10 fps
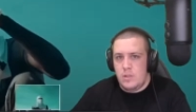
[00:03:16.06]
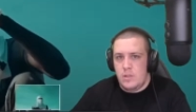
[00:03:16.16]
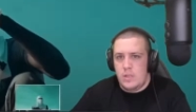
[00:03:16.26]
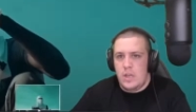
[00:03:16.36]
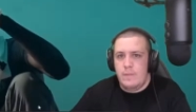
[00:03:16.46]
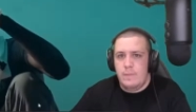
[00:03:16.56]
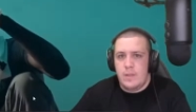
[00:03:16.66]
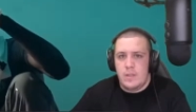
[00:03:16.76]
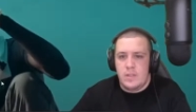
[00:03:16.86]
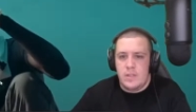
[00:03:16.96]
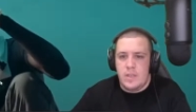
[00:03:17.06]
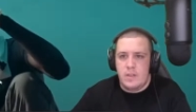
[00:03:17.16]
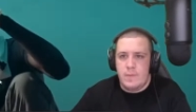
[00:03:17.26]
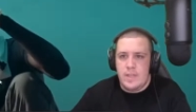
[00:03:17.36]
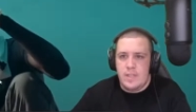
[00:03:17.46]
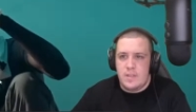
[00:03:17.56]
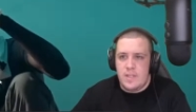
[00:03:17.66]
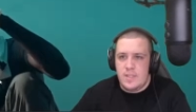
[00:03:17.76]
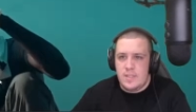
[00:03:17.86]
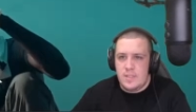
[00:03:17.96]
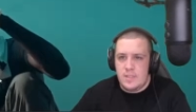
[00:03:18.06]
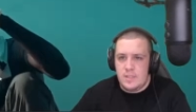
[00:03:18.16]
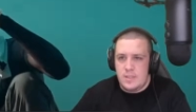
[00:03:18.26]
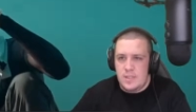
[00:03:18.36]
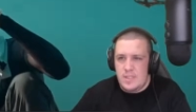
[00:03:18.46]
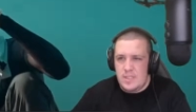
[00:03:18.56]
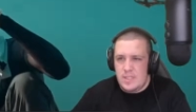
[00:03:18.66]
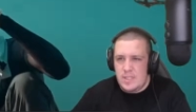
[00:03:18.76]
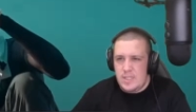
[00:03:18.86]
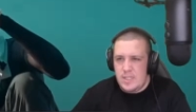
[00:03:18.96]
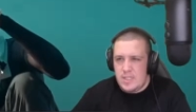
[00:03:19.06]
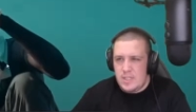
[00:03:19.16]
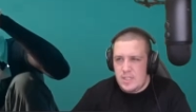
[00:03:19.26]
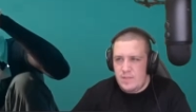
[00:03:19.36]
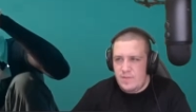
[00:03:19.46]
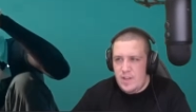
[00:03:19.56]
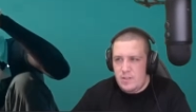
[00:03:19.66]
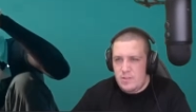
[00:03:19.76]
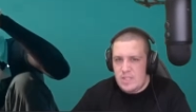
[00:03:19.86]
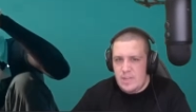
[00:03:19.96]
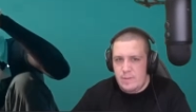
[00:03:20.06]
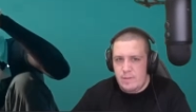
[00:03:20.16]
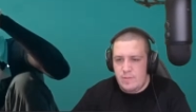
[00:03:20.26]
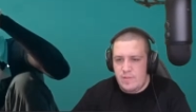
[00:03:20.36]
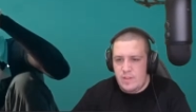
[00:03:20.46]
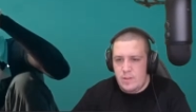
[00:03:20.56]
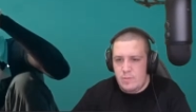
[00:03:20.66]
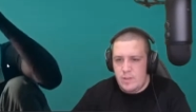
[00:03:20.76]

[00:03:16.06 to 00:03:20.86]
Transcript: Young man dies in city's second fatal stabbing within a week.